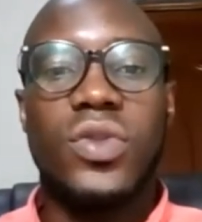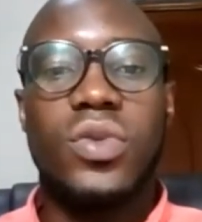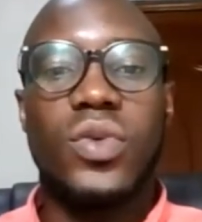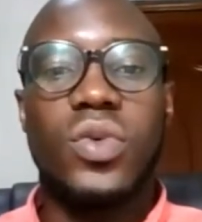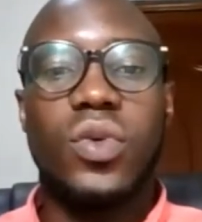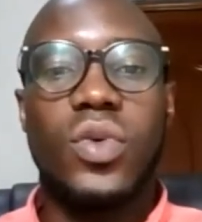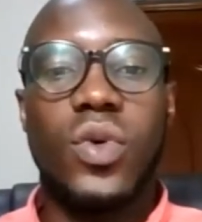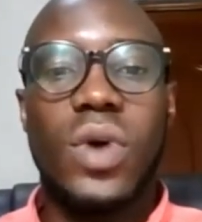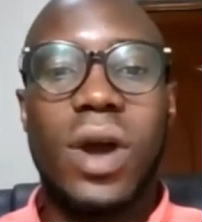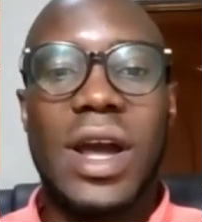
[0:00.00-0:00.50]

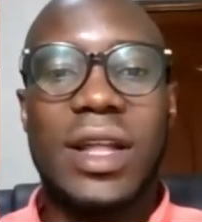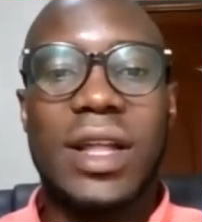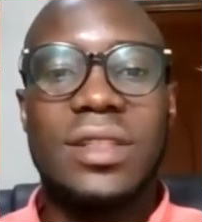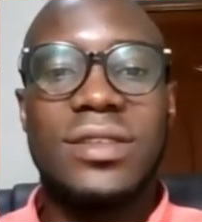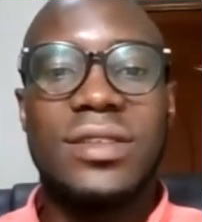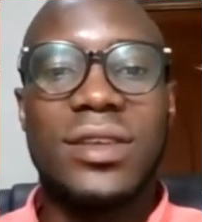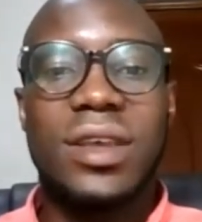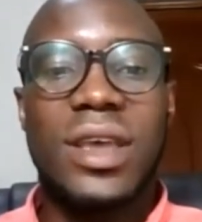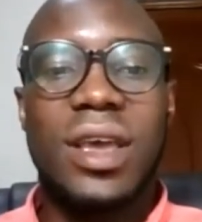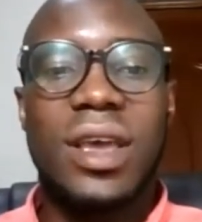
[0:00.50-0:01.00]

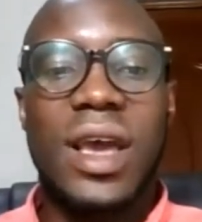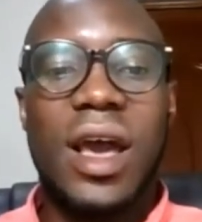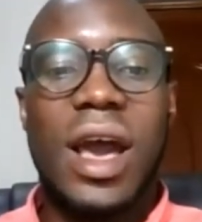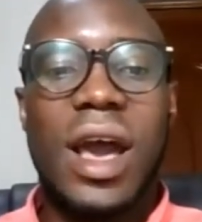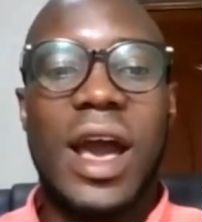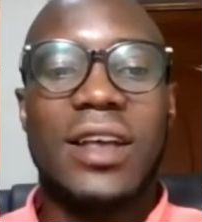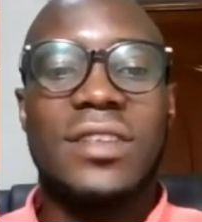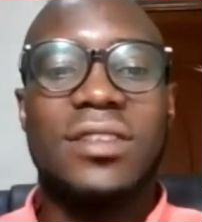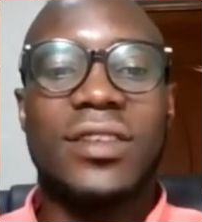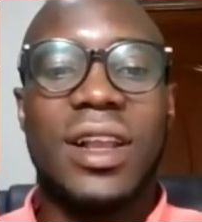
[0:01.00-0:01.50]
toward
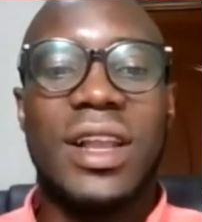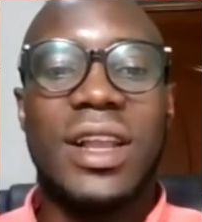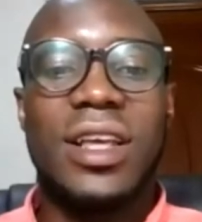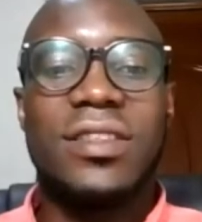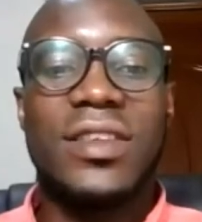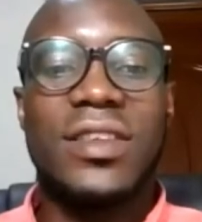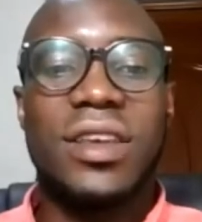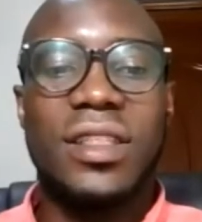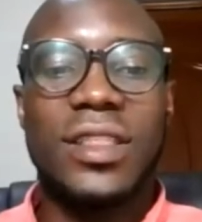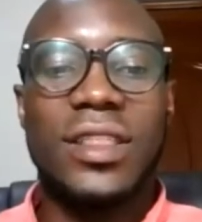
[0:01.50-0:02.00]

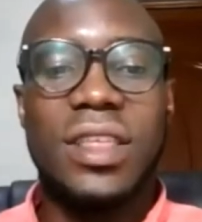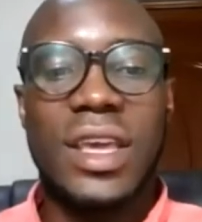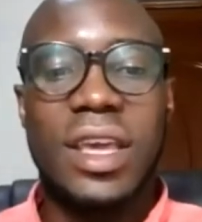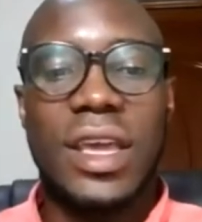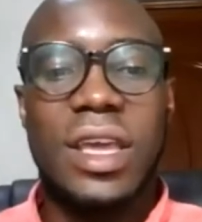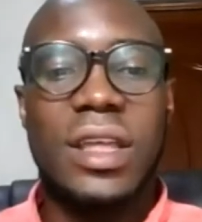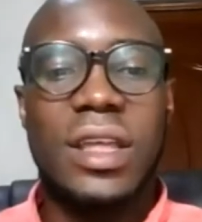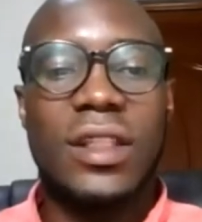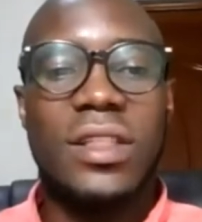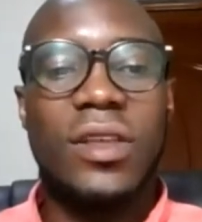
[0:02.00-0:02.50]
accelerating
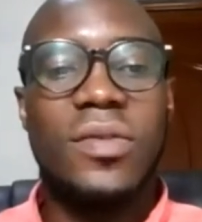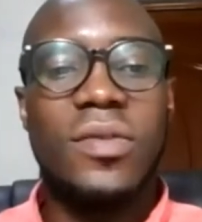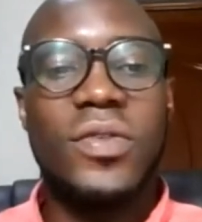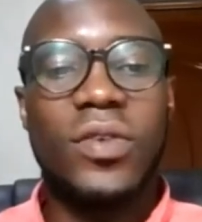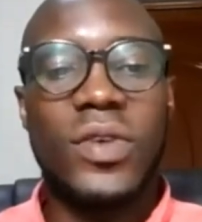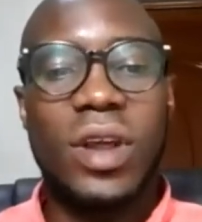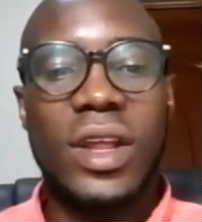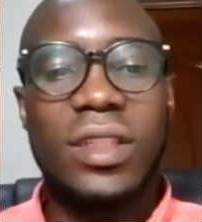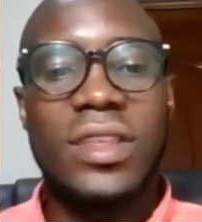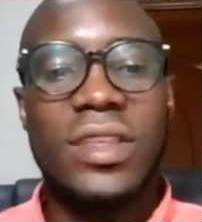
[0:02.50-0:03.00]
the
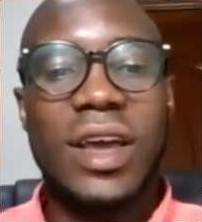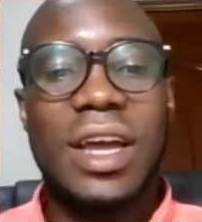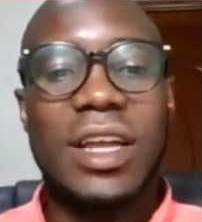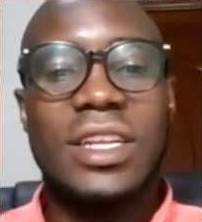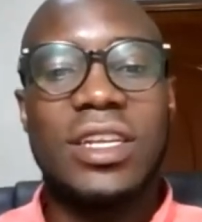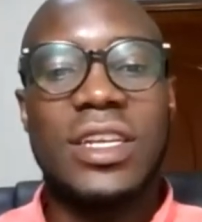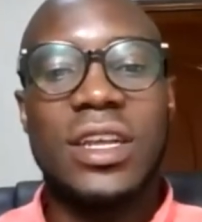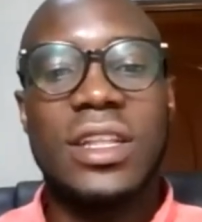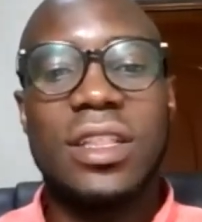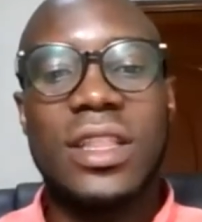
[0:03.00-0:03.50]
different
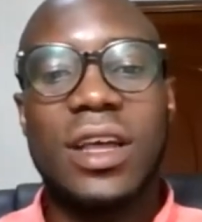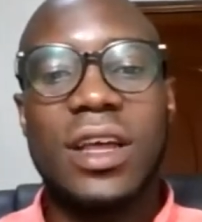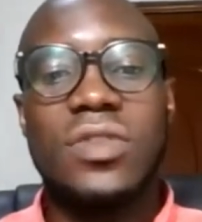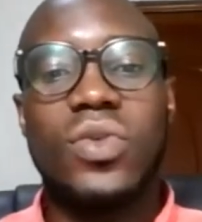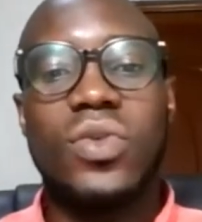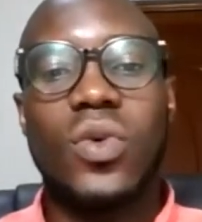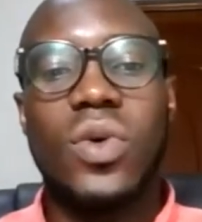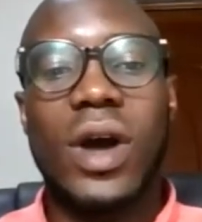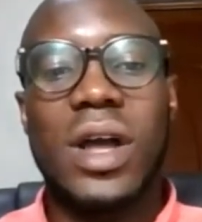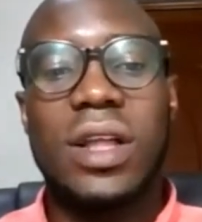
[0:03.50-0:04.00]
agenda
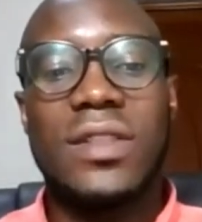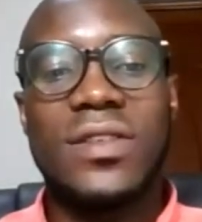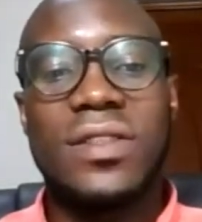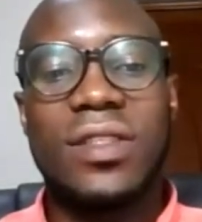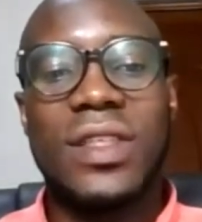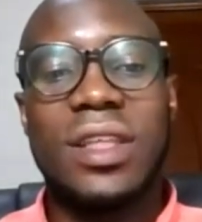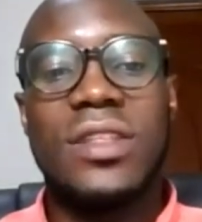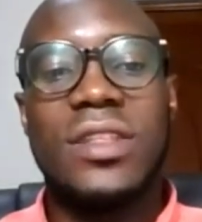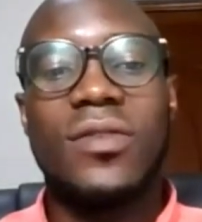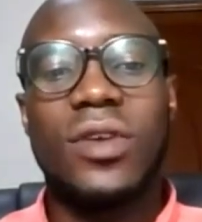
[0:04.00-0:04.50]
toward
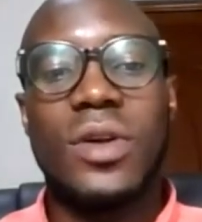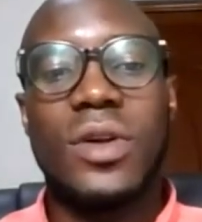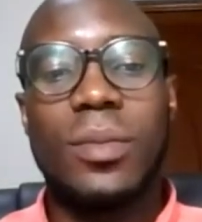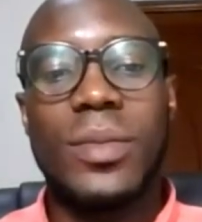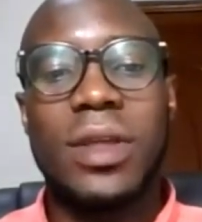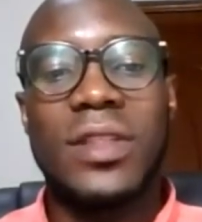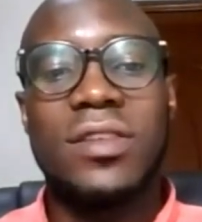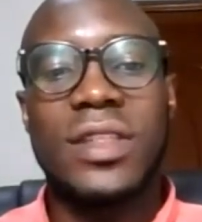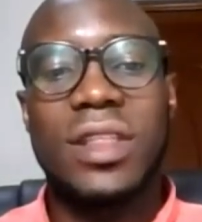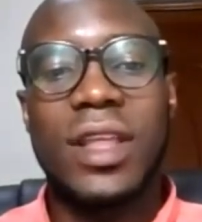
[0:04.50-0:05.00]
the
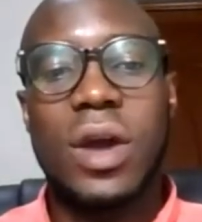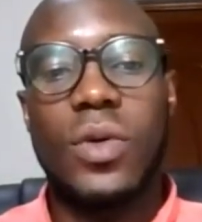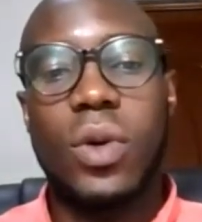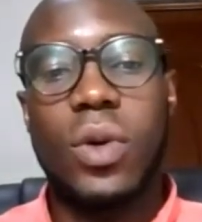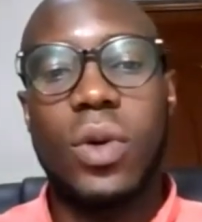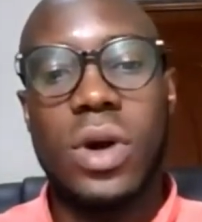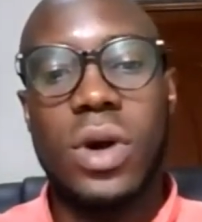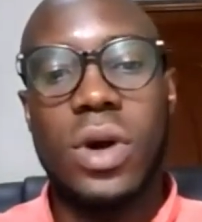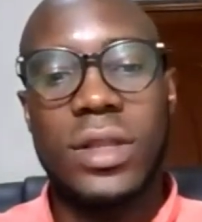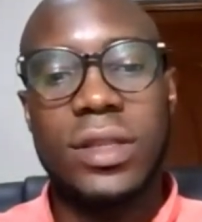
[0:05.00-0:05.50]
development that
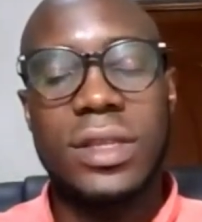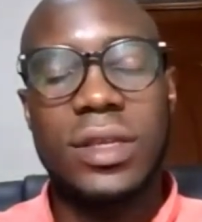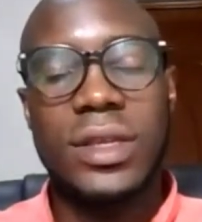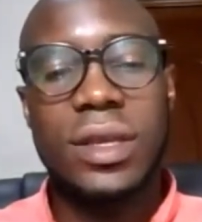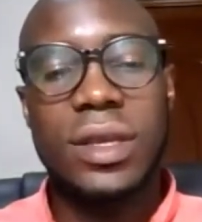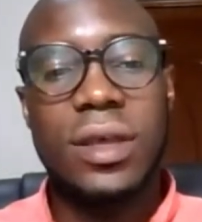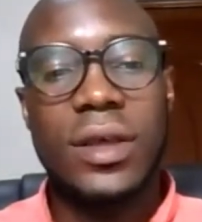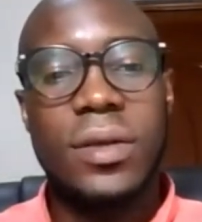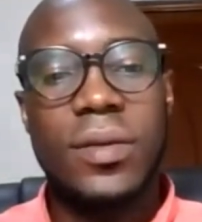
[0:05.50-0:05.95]
we want.